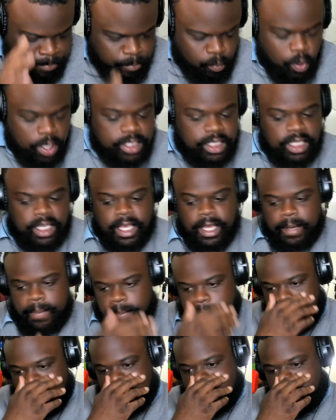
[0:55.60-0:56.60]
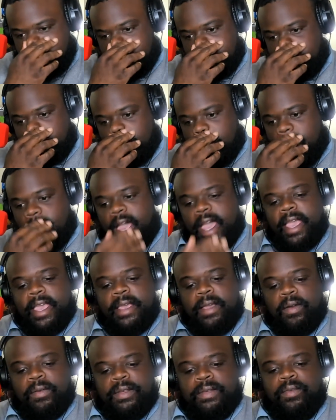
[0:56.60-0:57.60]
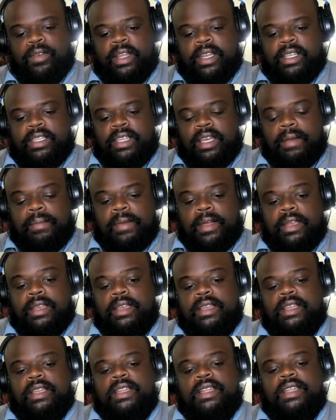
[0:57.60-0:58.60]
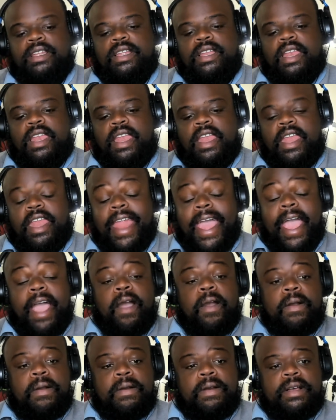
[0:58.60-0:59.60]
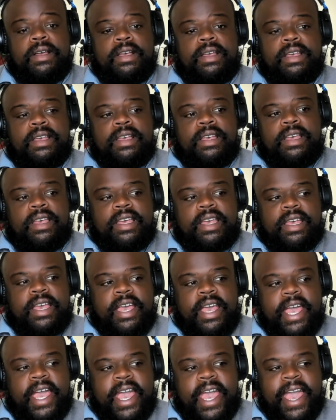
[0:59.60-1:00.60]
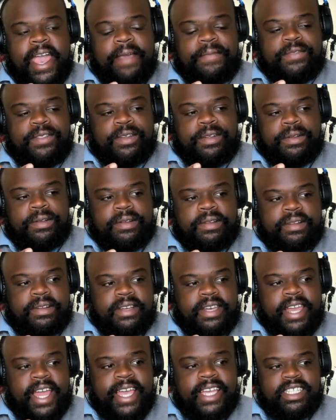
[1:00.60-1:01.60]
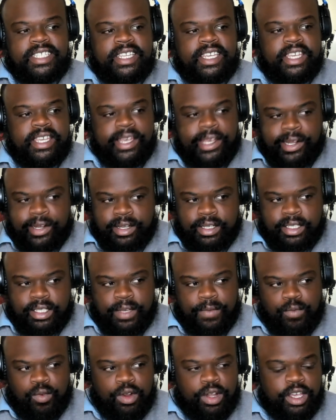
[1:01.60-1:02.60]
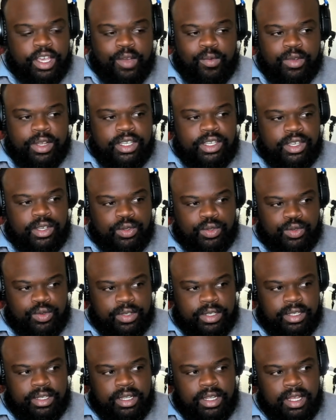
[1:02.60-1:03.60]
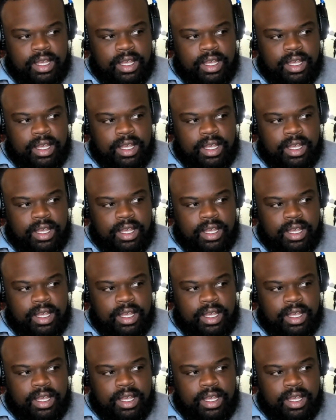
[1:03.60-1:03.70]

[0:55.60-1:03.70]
once again, I hate always bringing this up, but now, after nineteen years of working with children,